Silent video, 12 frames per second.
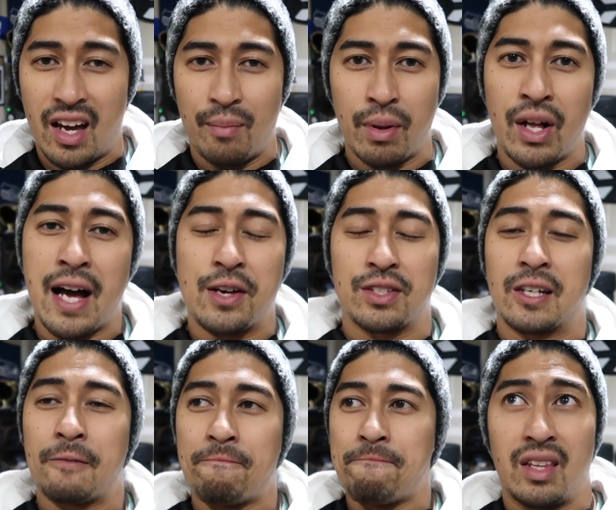bell
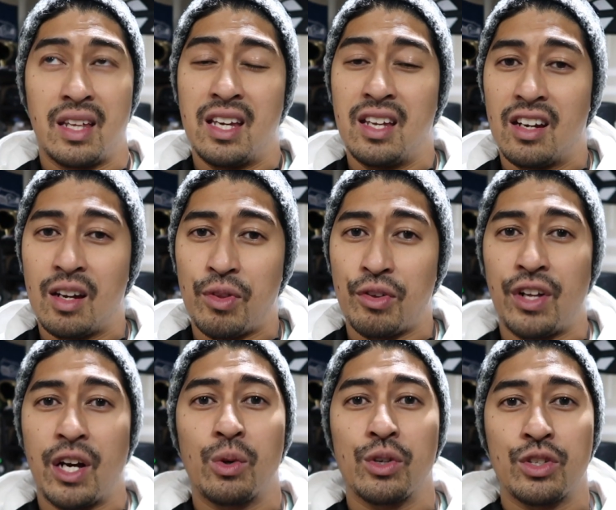housing. They heated up the
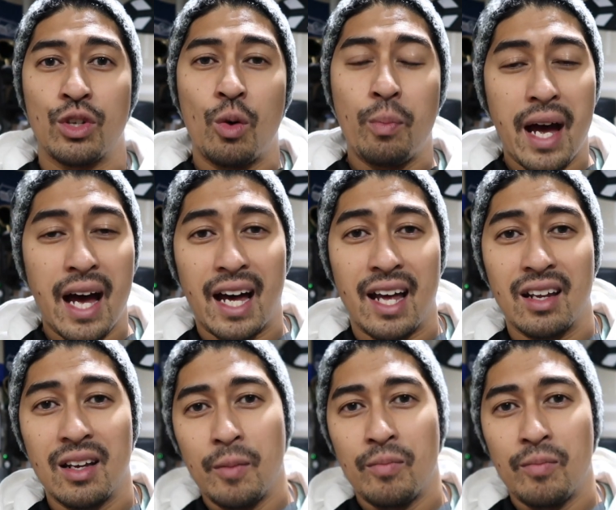flywheel so bad